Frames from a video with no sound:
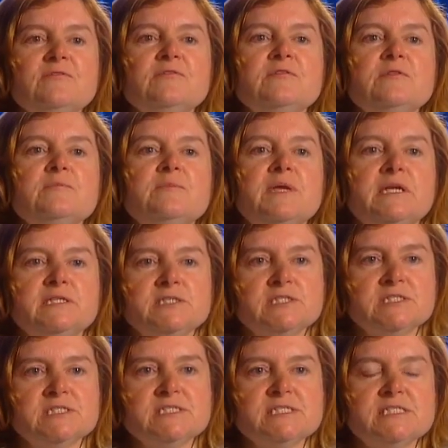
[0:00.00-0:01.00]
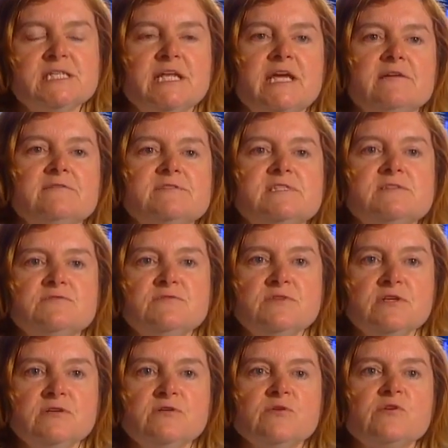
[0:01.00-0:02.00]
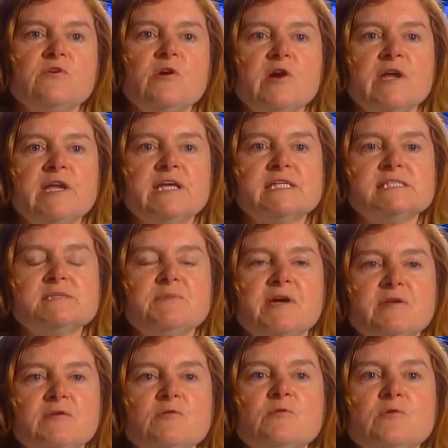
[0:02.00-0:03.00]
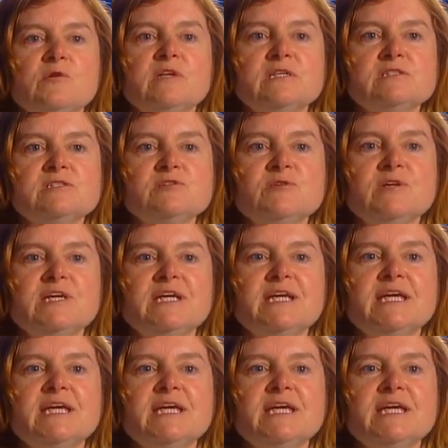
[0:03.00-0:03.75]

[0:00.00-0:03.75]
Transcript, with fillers: for the patients that have severe chronic spinal cord injury.